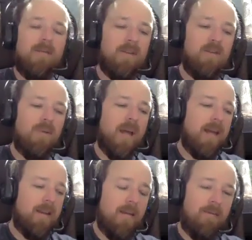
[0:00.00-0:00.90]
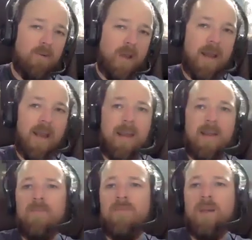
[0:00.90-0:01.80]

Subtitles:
the infrared A,